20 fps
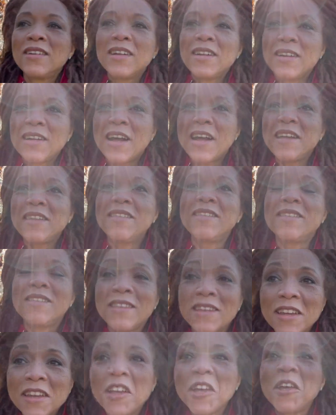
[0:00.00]
I
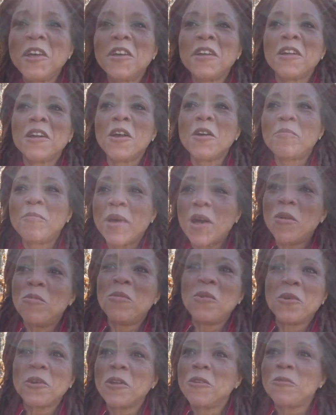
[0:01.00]
think about
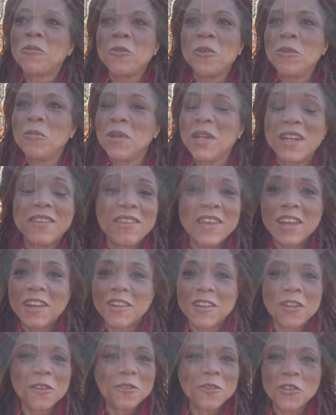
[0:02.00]
Morgan Freeman at the end
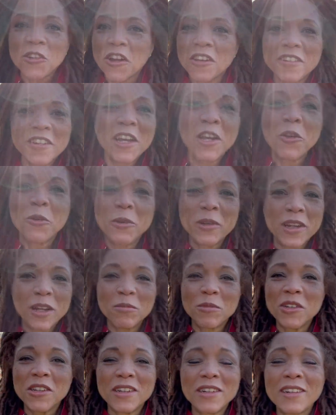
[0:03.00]
of Shawshank
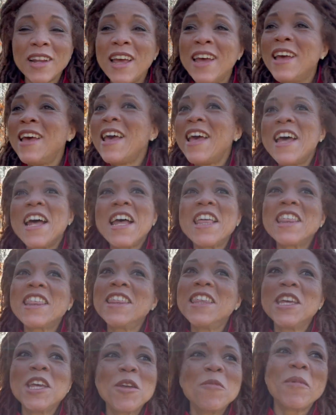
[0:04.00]
Redemption. And I
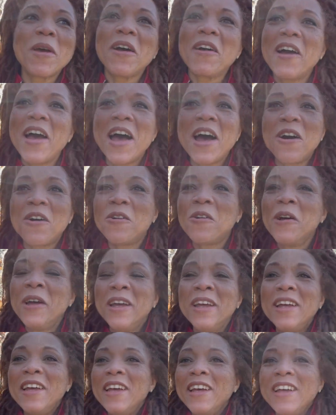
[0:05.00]
think about how
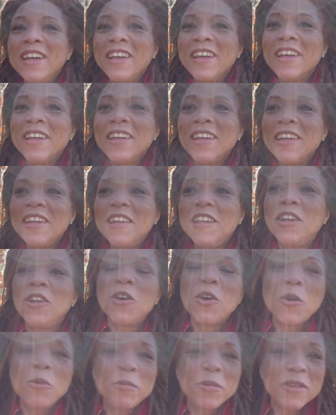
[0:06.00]
he
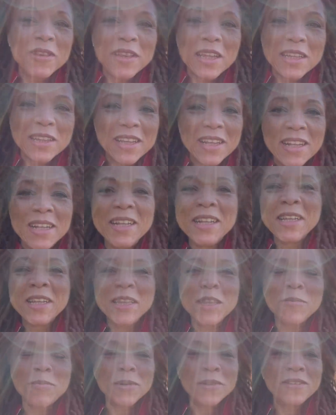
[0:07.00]
hopes that
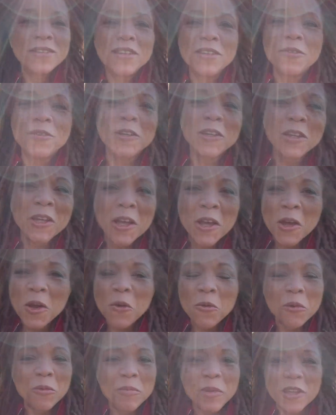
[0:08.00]
the Pacific
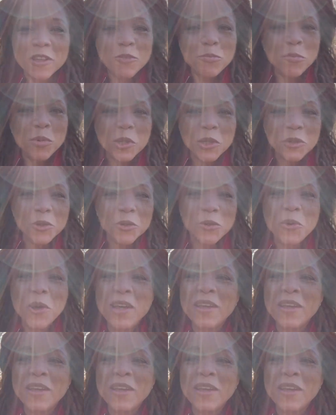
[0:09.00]
will be as blue